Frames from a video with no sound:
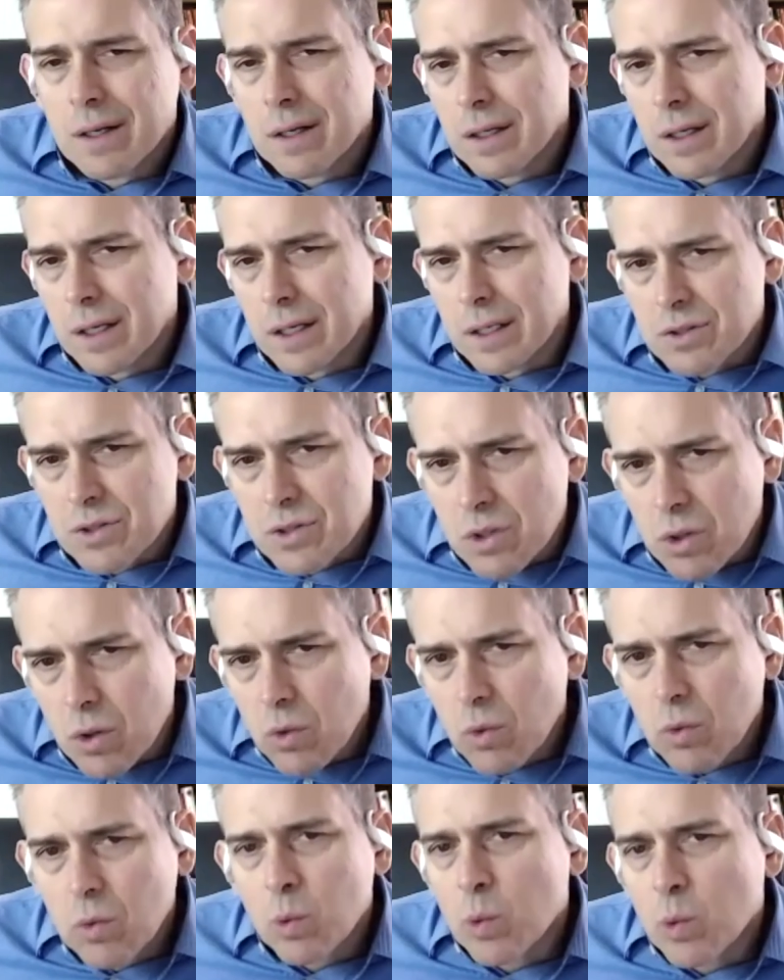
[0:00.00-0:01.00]
it's
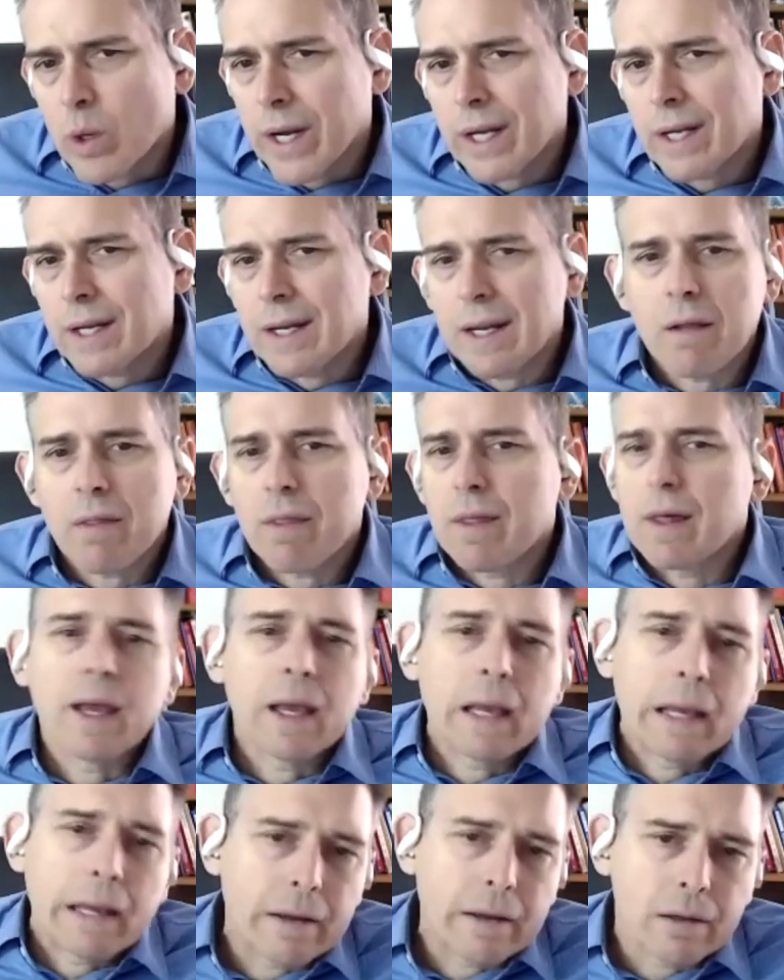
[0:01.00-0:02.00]
already
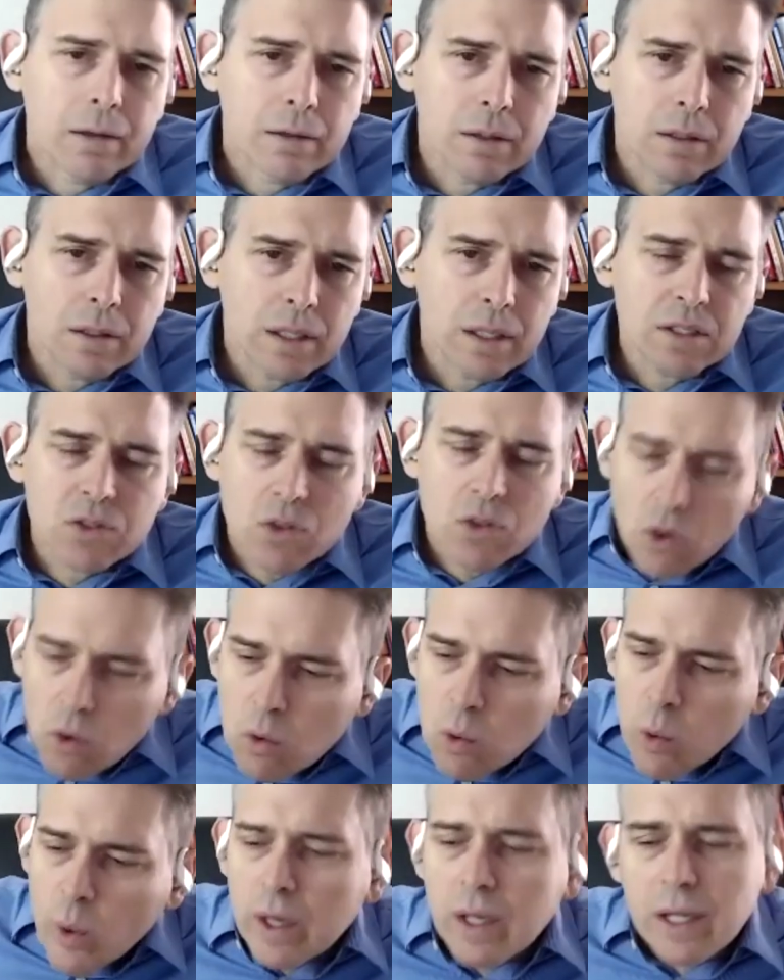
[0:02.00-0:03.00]
there. It's
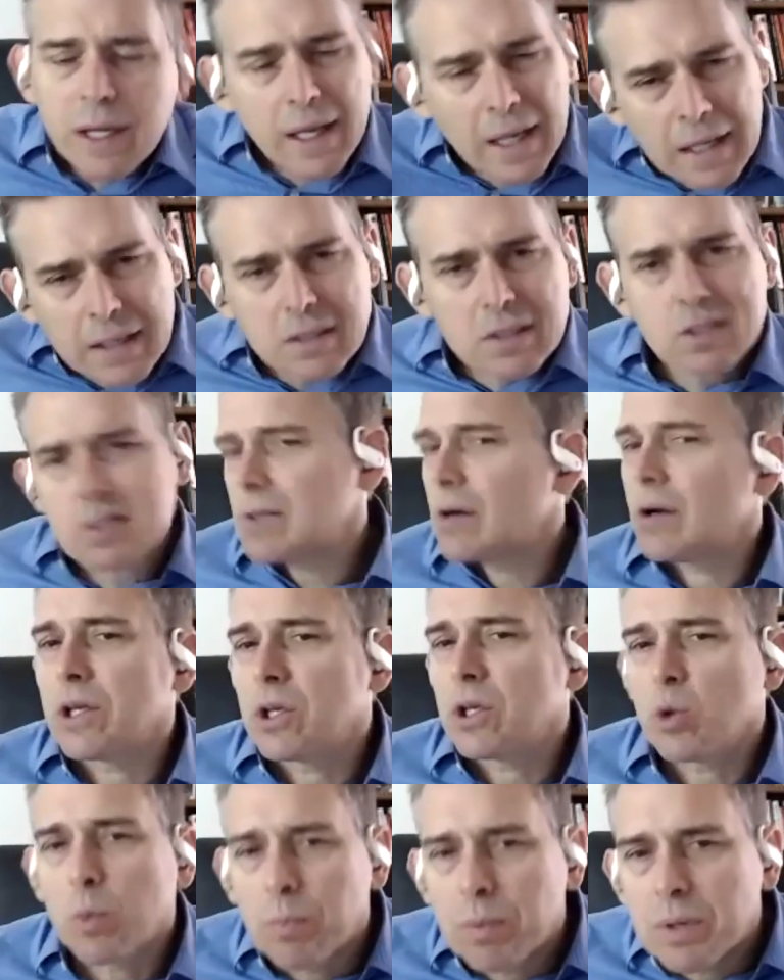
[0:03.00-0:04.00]
already
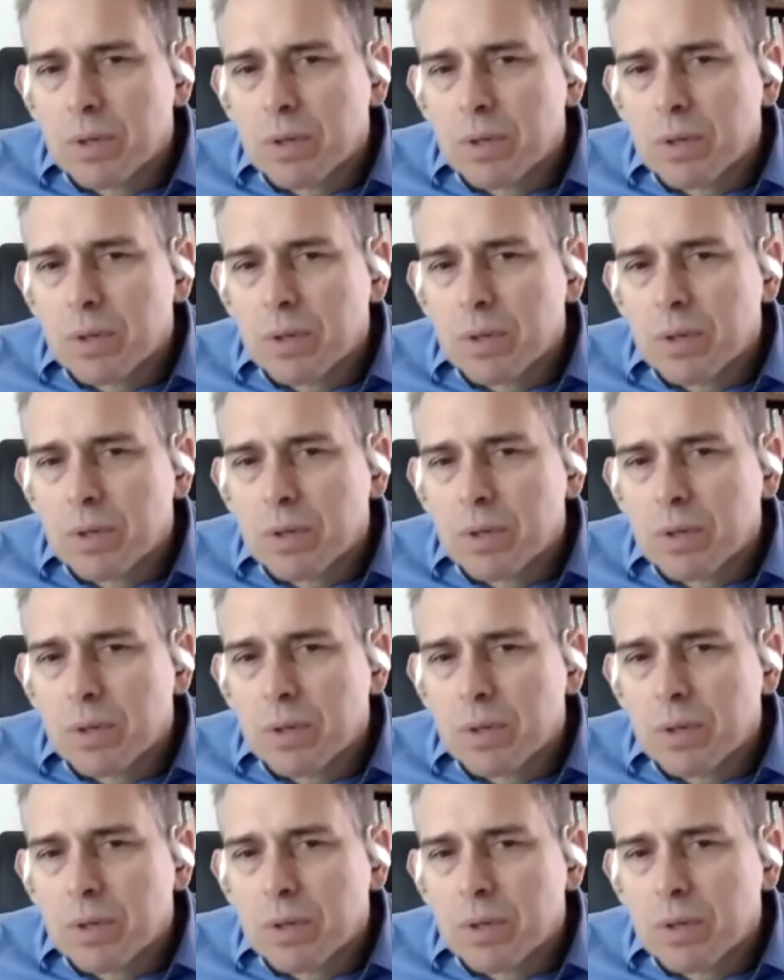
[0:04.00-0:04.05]
inside yes. your